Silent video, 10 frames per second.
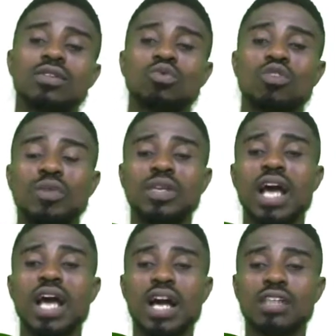we've been
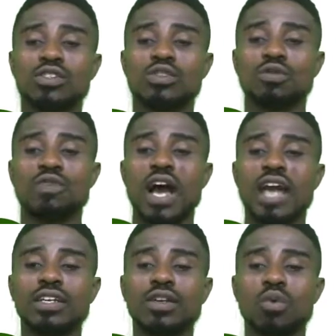asked to
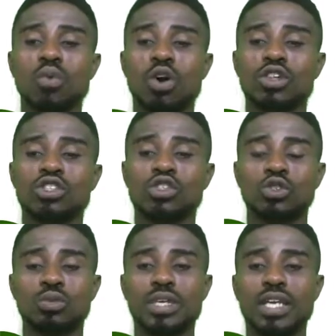find what should
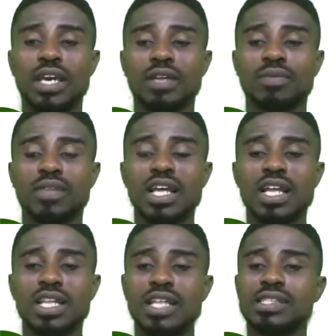be here.
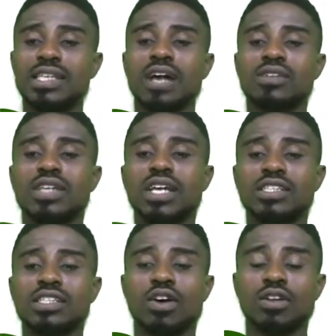Let's see how to get it
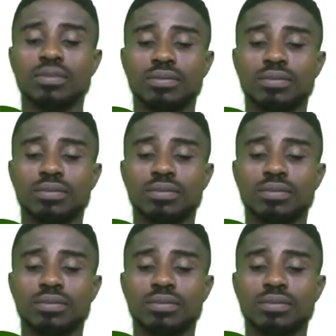done.